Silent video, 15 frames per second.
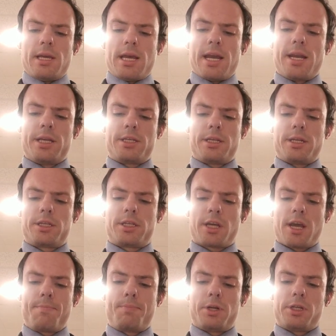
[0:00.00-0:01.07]
And his
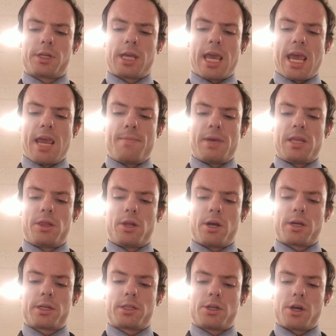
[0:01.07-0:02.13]
disciple came and
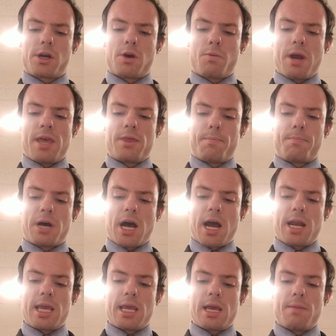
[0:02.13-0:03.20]
took away the
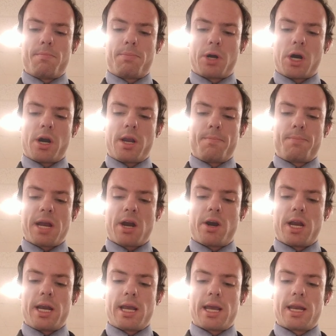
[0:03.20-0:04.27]
body and
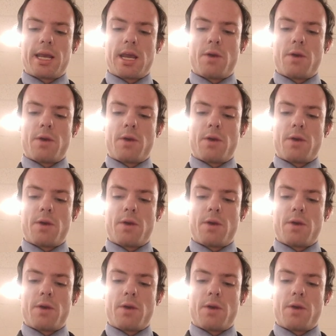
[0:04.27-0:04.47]
buried it,